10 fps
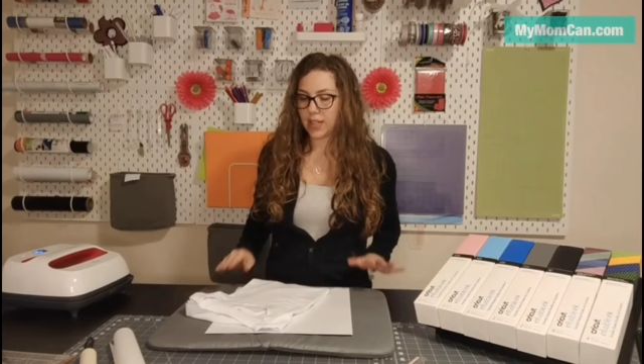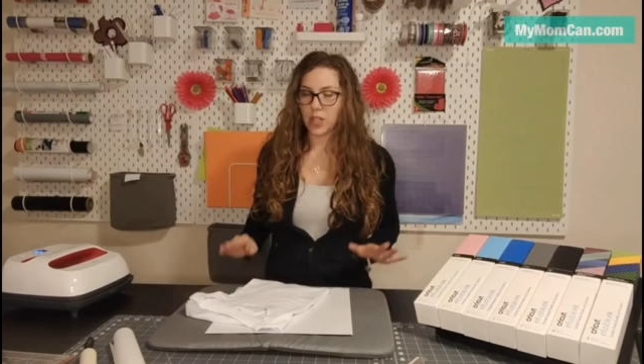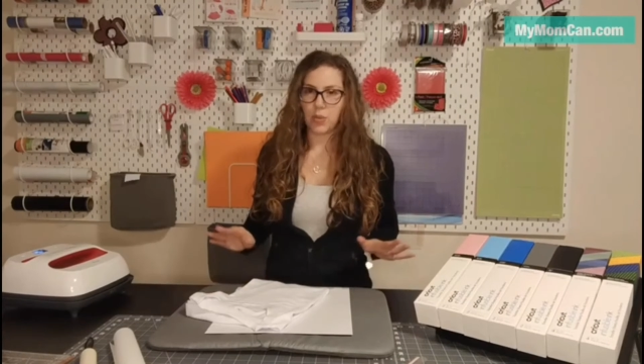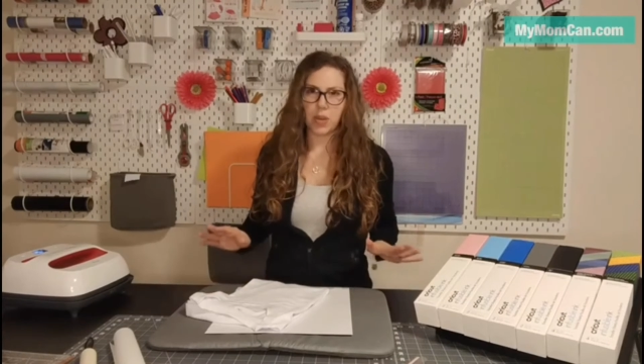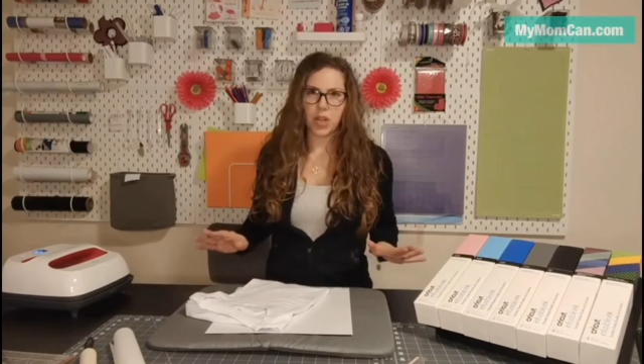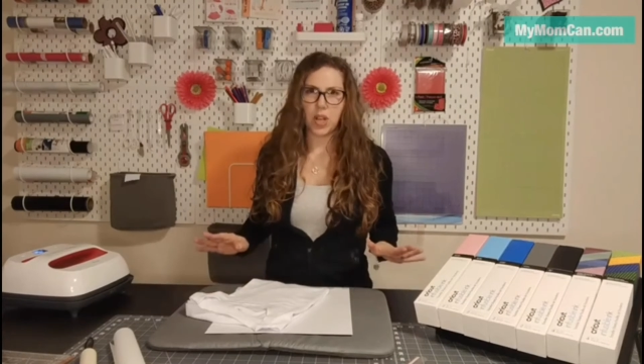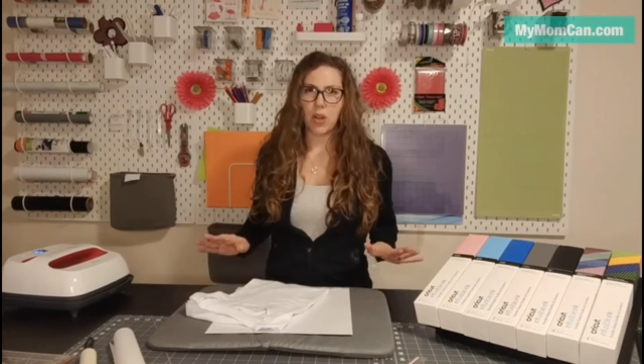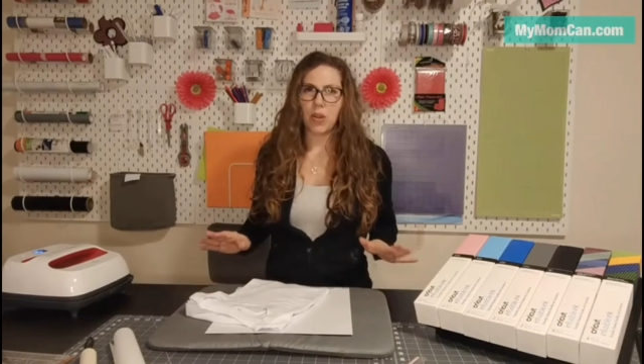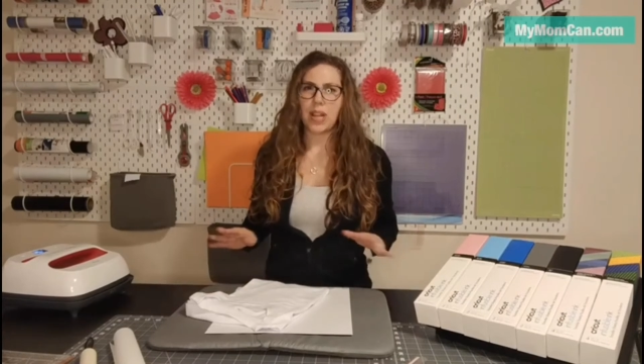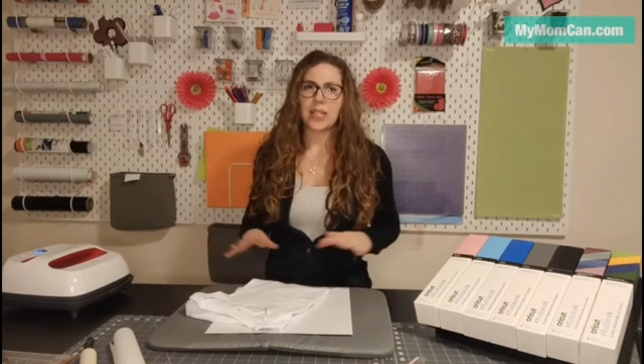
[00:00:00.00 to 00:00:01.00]
just want to
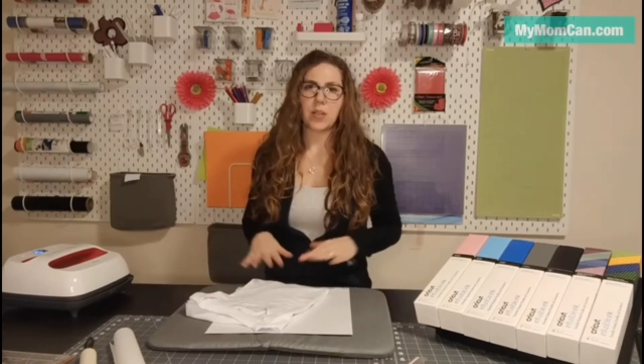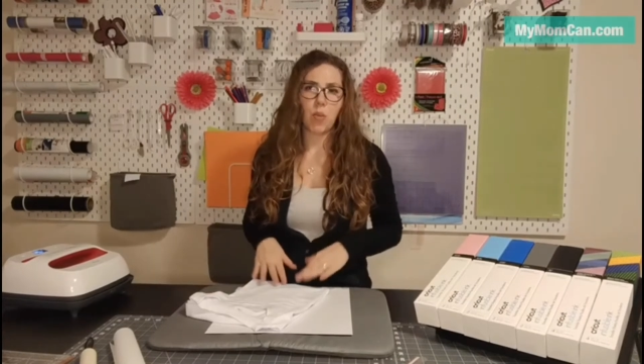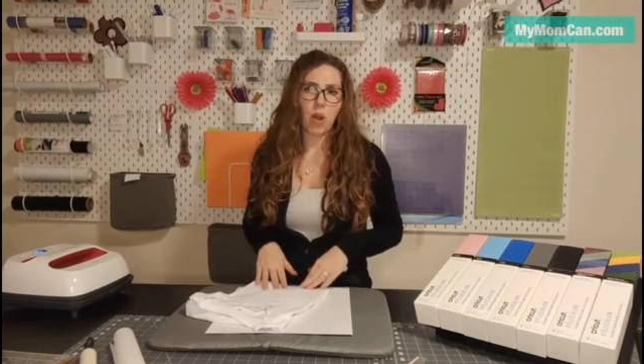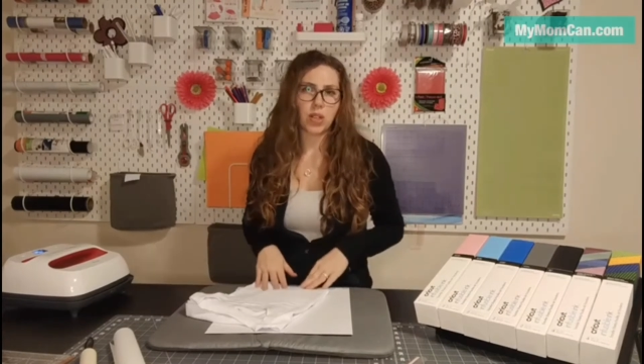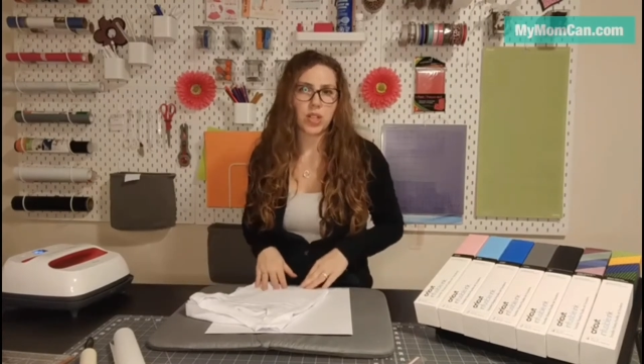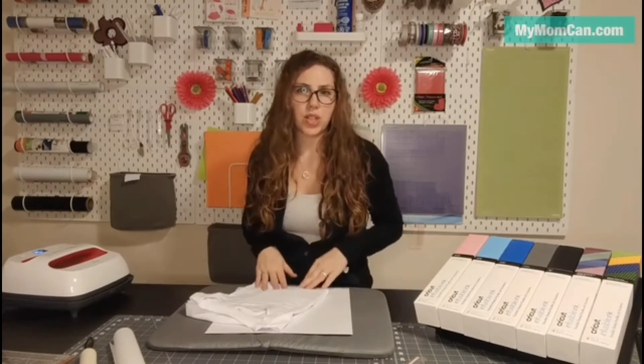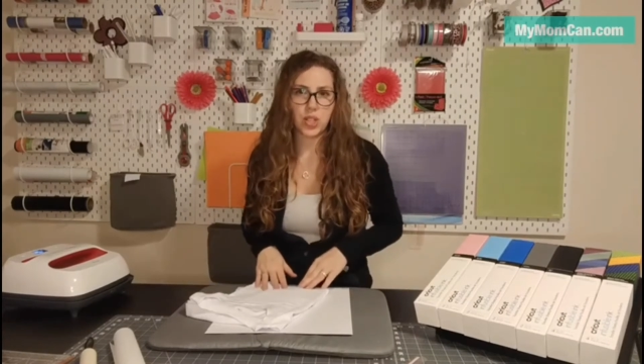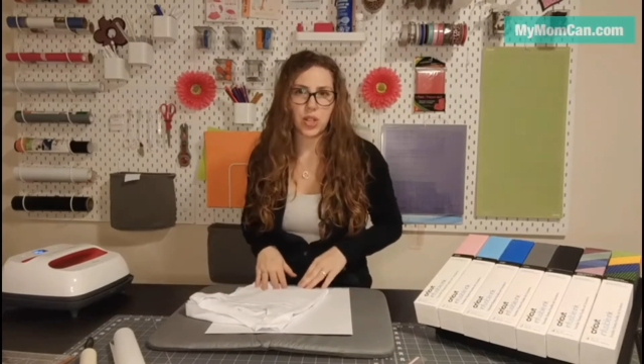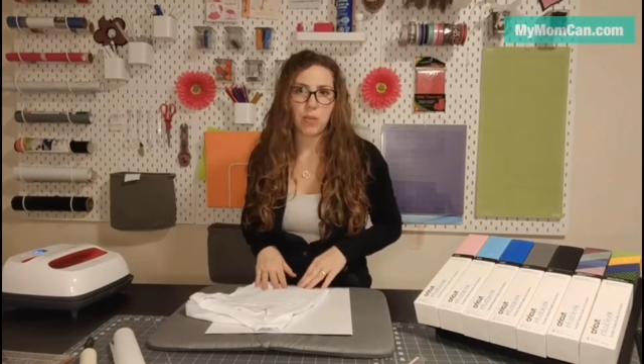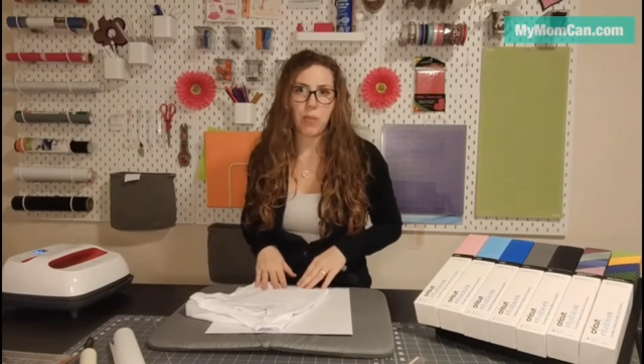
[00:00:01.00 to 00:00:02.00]
note, I did wash this
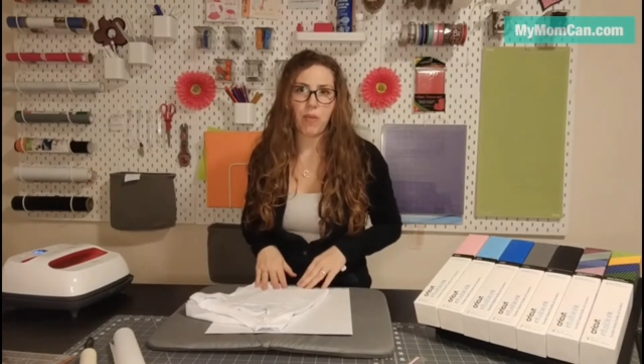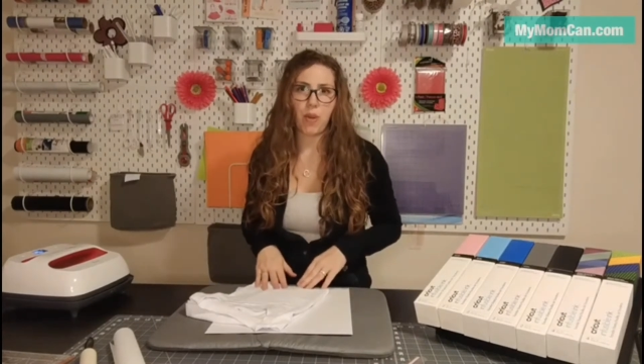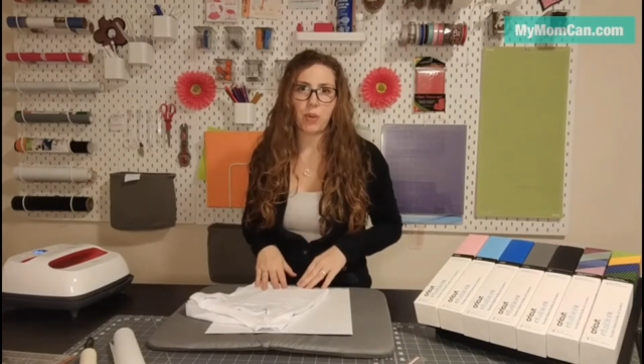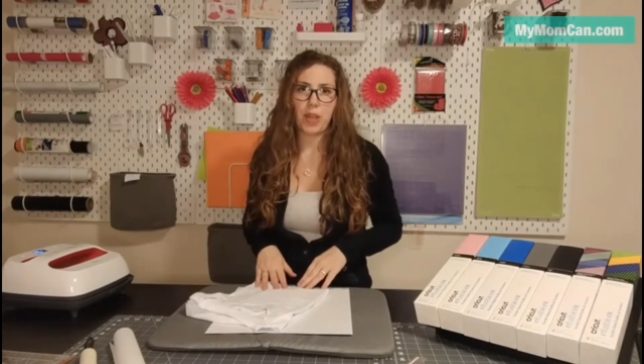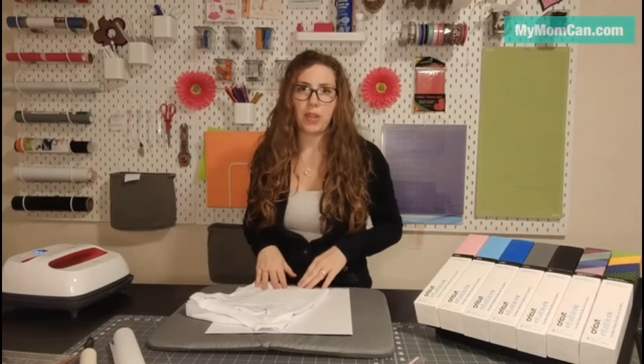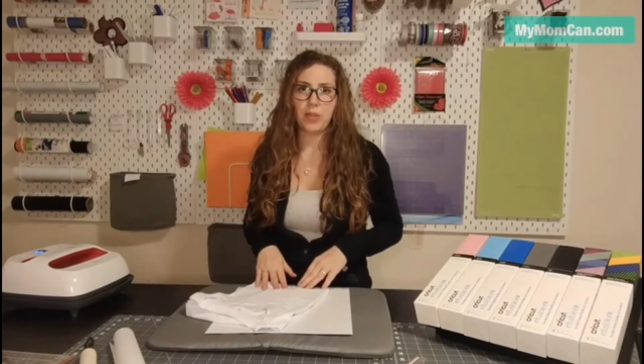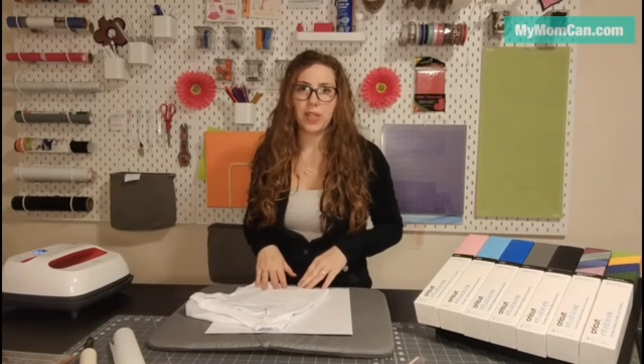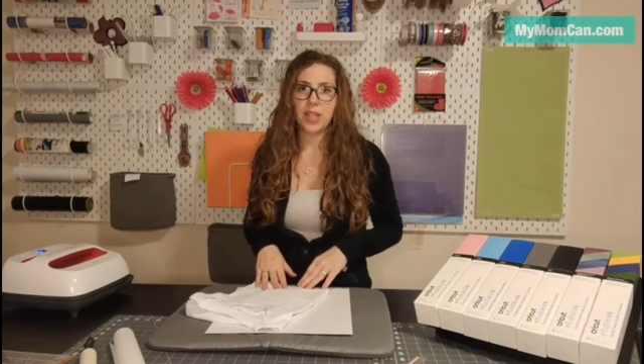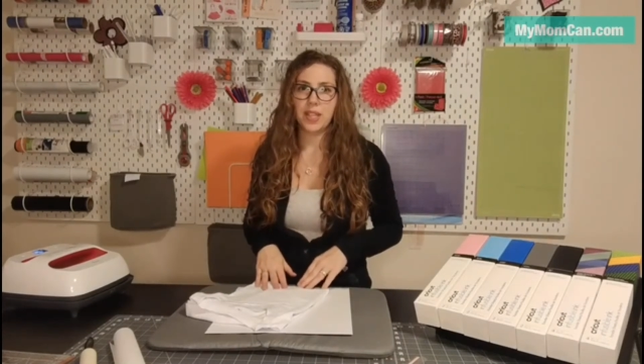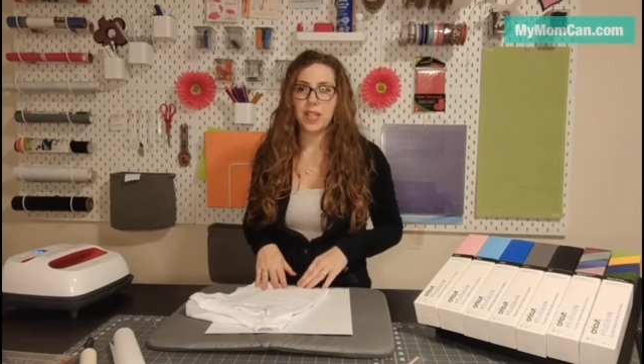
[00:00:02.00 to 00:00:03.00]
shirt before we
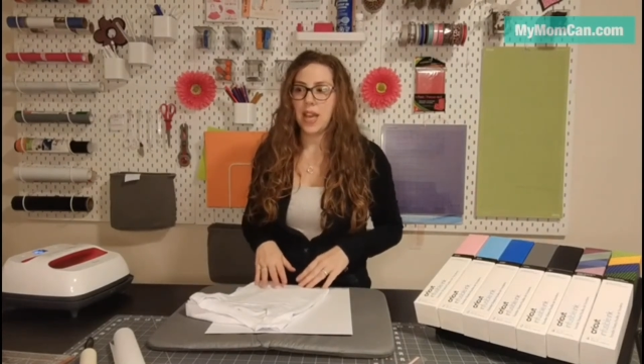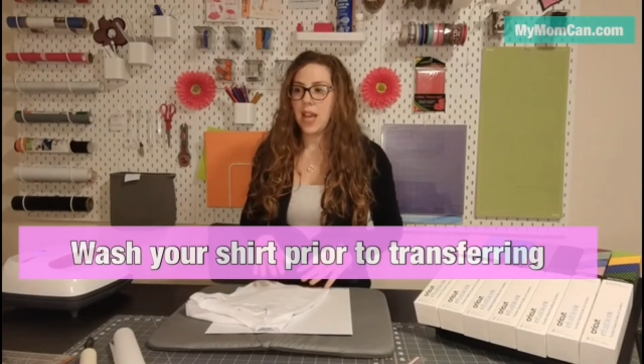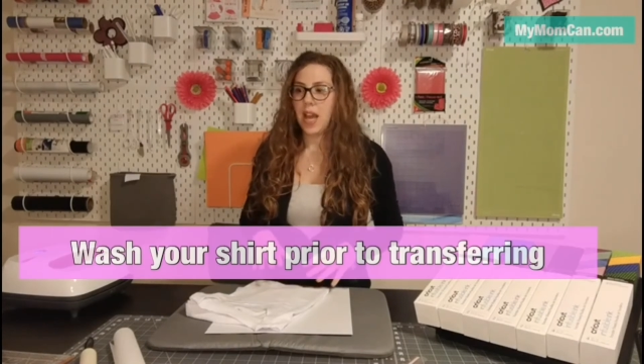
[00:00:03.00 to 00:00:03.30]
used this.